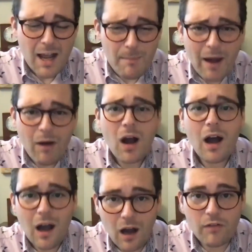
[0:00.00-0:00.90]
about
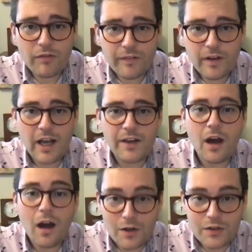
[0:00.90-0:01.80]
half had
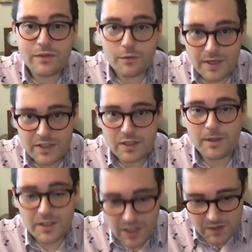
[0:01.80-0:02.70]
asked for
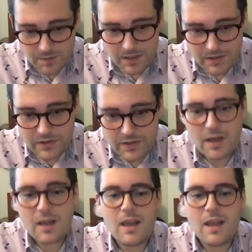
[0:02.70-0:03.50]
reasonable adjustments.